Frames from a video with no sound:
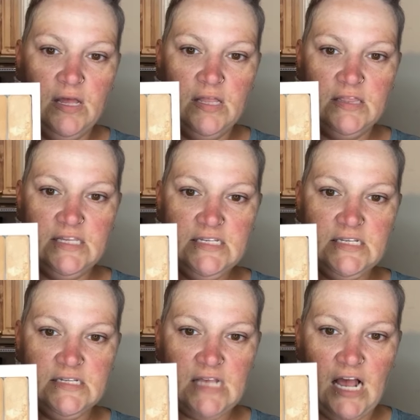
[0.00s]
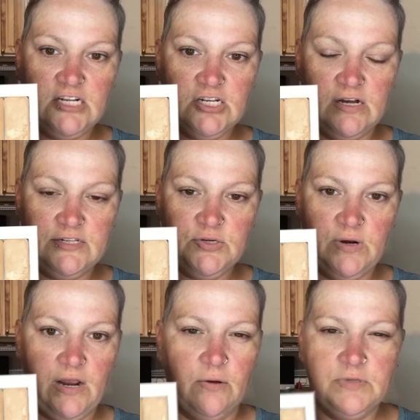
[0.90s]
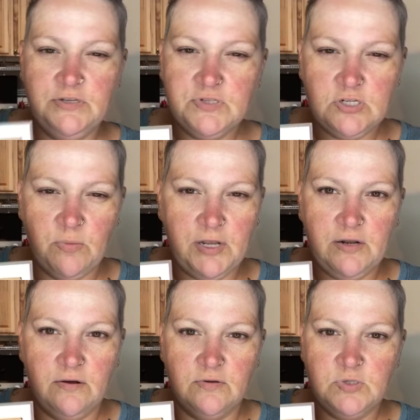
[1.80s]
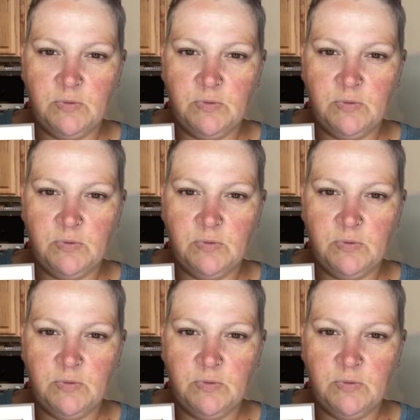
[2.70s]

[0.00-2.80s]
This is ash contour. I only use it on my nose.